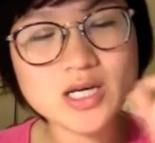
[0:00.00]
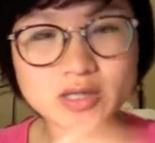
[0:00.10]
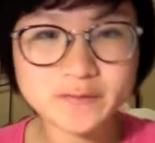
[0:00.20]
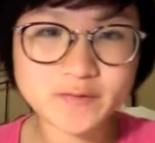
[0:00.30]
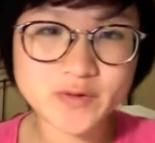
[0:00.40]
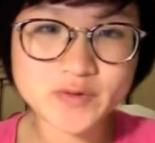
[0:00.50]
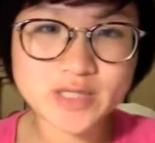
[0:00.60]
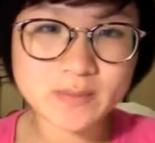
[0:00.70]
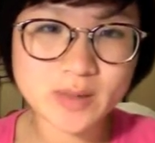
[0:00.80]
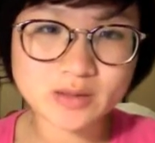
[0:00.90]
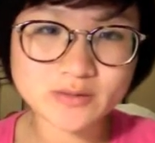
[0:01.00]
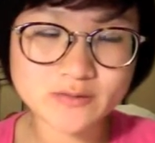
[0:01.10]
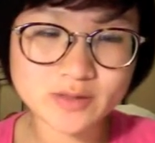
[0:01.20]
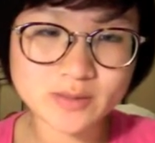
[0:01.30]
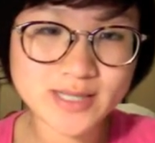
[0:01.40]
confused about
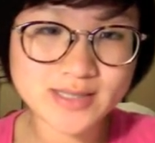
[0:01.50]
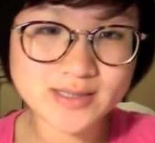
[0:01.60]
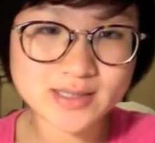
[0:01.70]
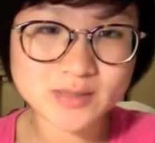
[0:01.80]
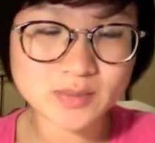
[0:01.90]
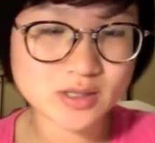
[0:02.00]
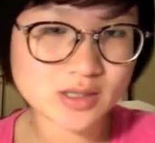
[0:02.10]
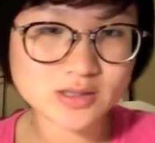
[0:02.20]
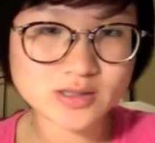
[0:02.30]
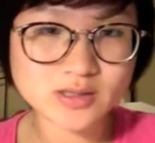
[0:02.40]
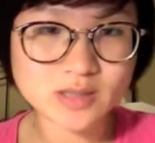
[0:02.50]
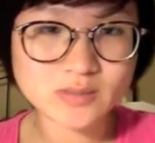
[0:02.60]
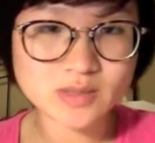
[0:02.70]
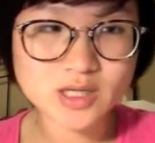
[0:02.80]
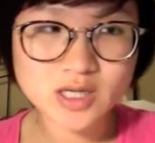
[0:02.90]
verb tenses because some